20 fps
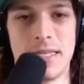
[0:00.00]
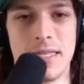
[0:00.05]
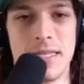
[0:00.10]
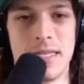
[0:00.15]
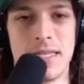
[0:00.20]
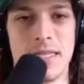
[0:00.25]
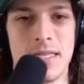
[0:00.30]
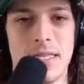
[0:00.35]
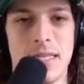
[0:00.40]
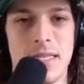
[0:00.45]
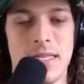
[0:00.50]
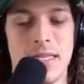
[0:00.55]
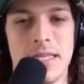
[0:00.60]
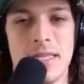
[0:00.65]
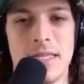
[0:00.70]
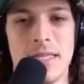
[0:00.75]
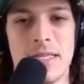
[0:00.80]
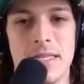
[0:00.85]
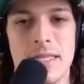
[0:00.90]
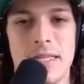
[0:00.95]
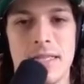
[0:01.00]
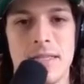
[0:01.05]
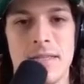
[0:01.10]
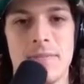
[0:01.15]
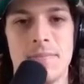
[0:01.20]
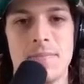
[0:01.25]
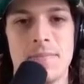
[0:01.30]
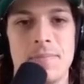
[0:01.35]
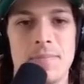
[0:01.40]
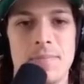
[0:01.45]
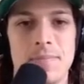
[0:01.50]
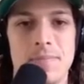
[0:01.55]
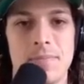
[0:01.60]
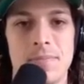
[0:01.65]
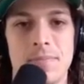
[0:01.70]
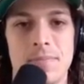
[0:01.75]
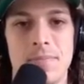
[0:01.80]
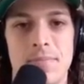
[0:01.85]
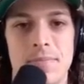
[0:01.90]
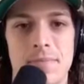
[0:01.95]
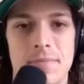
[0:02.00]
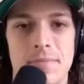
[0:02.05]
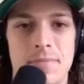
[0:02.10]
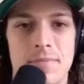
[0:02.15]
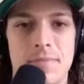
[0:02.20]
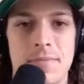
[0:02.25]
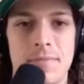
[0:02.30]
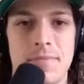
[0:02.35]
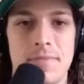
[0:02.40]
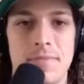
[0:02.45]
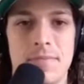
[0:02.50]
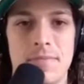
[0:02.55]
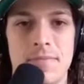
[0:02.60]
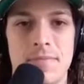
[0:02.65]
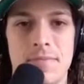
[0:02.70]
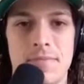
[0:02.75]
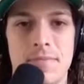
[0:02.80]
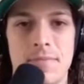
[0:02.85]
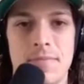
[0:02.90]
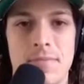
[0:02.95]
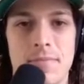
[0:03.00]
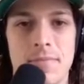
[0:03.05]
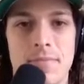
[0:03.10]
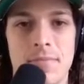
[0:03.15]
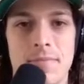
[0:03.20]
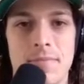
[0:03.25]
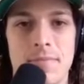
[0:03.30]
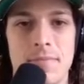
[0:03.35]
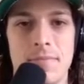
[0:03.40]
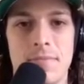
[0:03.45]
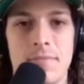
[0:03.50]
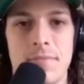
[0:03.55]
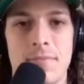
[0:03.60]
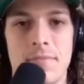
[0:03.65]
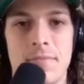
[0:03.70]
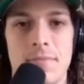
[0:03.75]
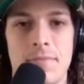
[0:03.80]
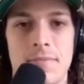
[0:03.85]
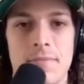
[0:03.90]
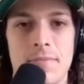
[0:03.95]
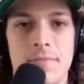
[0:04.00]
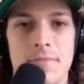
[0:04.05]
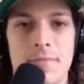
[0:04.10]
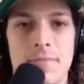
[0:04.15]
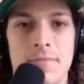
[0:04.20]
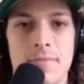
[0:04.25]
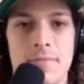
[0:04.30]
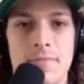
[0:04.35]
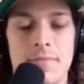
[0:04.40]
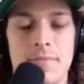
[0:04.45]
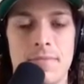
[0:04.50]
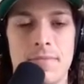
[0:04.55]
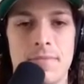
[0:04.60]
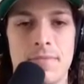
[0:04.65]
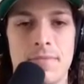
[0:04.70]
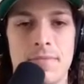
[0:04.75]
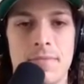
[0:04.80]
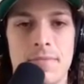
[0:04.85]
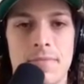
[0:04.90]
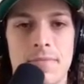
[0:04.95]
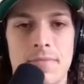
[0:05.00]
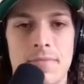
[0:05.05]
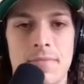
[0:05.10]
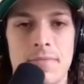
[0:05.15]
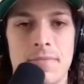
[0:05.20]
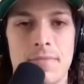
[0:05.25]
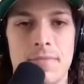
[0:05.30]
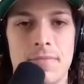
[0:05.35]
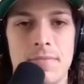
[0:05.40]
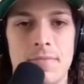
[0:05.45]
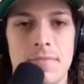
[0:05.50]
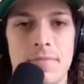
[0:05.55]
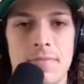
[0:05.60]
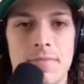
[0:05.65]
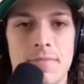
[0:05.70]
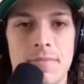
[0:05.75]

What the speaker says: (not speaking)